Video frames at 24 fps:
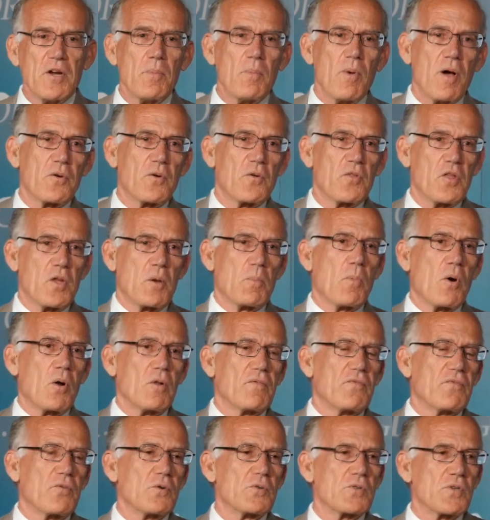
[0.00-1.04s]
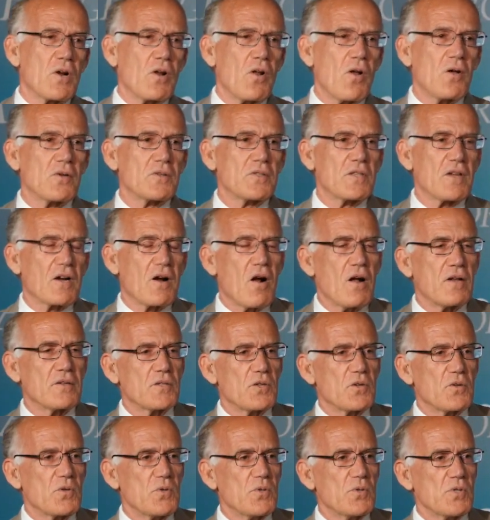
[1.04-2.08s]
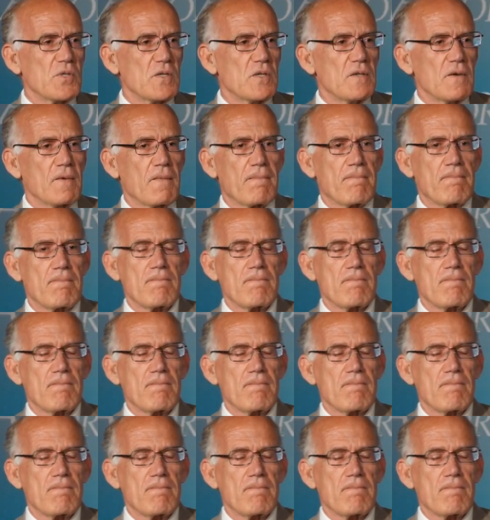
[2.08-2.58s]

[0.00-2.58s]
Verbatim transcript: him under the first clause of the Constitution.